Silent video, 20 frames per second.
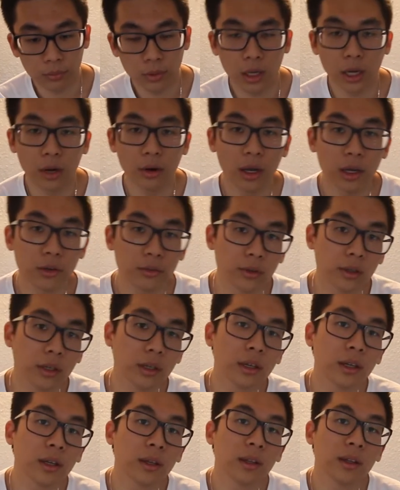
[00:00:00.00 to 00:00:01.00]

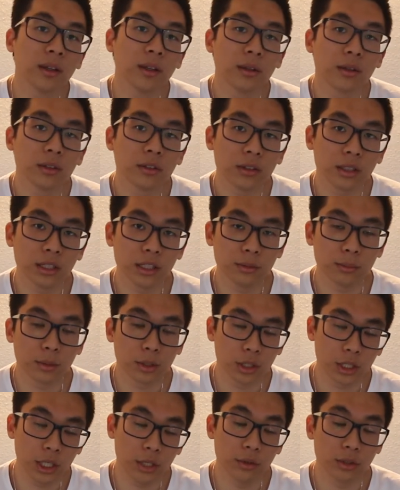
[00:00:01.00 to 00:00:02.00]
However, these
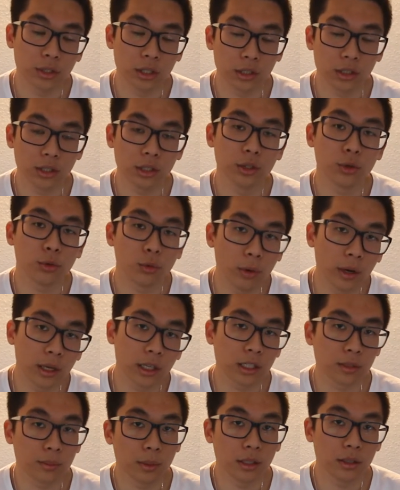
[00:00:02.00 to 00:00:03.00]
materials are still quite
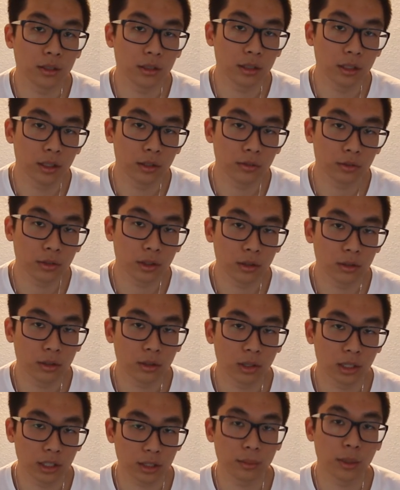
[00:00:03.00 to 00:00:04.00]
expensive,
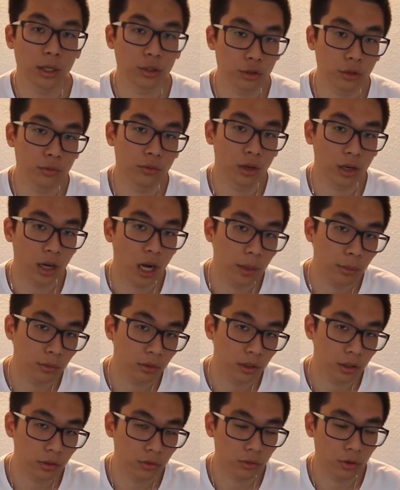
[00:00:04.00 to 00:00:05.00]
especially for
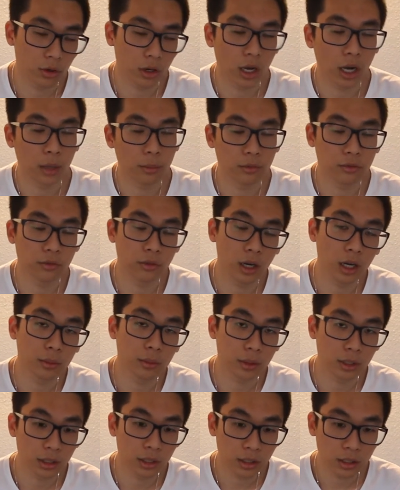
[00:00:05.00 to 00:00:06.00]
carbon
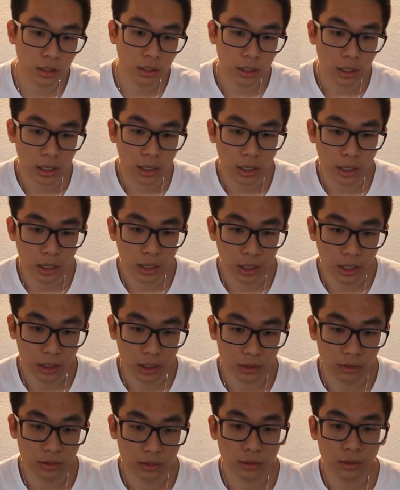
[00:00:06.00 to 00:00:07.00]
fiber,
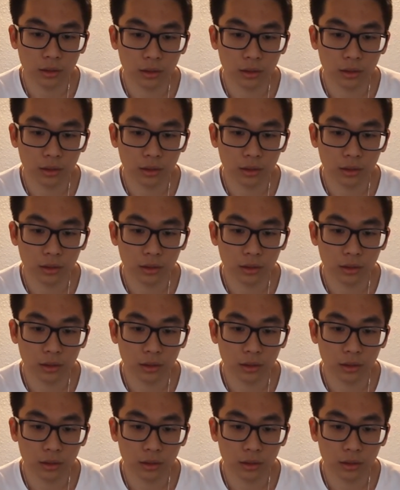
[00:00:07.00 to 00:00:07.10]
and